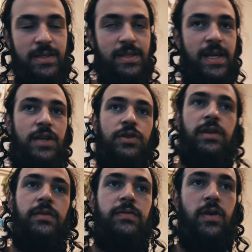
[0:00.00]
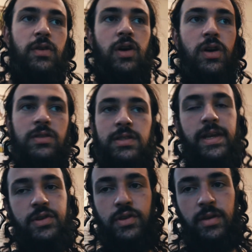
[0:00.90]
scheduling phone calls,
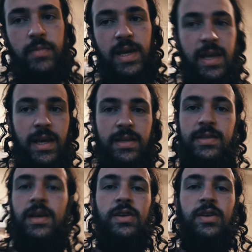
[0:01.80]
scheduling meetings,